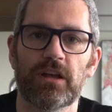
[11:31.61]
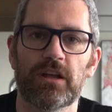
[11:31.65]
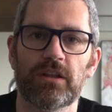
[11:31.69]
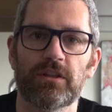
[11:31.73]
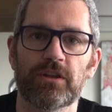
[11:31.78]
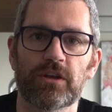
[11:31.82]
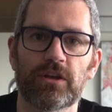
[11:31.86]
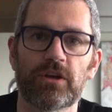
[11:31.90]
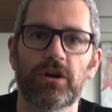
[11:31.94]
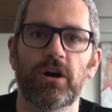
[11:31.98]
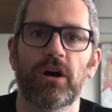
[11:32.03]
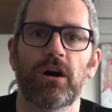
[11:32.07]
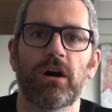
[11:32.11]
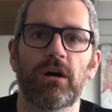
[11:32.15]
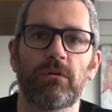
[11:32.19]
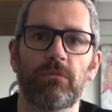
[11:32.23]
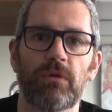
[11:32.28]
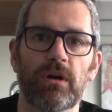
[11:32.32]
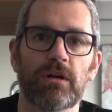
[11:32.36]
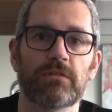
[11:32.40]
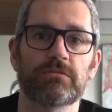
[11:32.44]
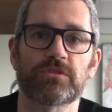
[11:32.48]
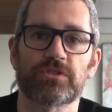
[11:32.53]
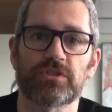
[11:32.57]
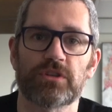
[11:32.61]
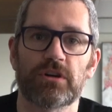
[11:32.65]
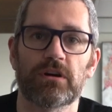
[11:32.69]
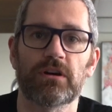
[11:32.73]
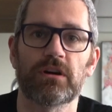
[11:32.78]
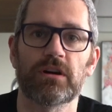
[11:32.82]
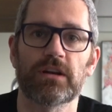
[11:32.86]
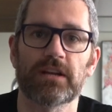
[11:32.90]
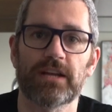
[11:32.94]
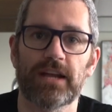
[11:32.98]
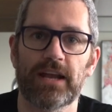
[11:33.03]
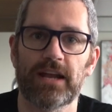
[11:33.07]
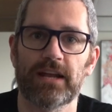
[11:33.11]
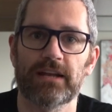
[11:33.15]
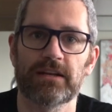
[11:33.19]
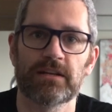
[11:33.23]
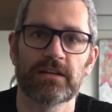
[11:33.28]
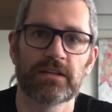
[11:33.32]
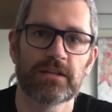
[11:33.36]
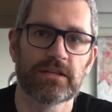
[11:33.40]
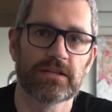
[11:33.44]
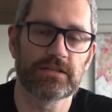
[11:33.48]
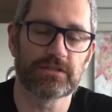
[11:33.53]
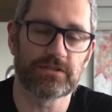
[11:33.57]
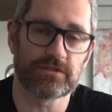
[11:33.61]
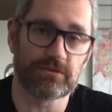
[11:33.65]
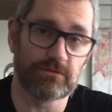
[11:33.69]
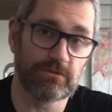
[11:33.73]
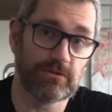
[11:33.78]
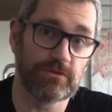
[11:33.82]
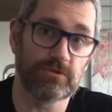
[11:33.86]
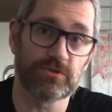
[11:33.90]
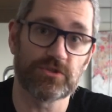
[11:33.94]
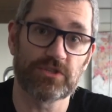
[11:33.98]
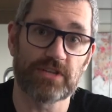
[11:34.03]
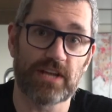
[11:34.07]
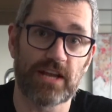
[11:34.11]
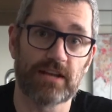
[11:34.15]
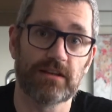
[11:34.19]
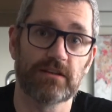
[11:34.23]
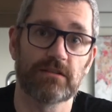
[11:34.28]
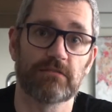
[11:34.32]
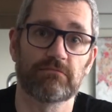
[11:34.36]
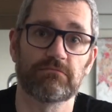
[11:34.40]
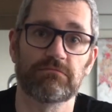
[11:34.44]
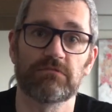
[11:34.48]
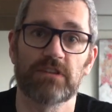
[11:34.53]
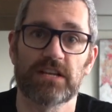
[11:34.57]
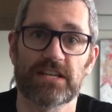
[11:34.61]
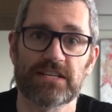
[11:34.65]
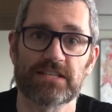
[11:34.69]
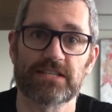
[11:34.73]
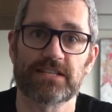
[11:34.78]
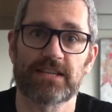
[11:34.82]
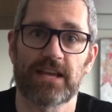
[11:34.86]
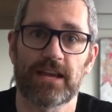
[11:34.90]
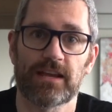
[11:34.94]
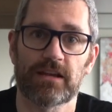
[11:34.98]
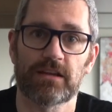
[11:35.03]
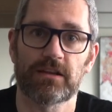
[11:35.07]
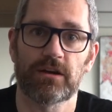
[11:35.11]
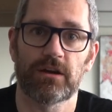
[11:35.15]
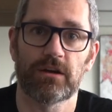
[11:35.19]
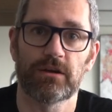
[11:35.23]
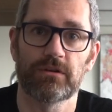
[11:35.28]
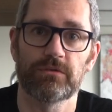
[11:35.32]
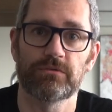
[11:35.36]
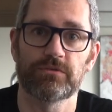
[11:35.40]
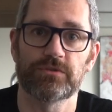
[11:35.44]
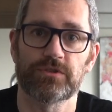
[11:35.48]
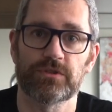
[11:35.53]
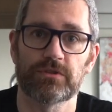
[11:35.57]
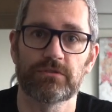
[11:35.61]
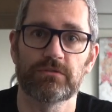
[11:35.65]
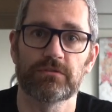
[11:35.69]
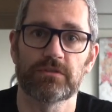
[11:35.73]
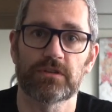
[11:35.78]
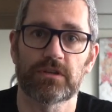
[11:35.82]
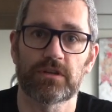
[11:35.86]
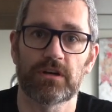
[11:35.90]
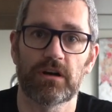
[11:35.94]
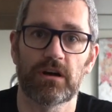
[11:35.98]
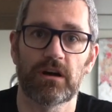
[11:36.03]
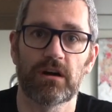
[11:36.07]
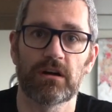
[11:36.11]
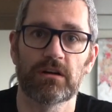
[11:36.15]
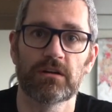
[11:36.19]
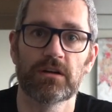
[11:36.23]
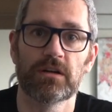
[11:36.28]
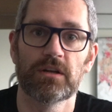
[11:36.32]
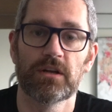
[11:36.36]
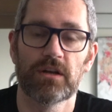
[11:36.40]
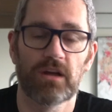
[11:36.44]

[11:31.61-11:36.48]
and the car won't start again until you send a reset code to the car,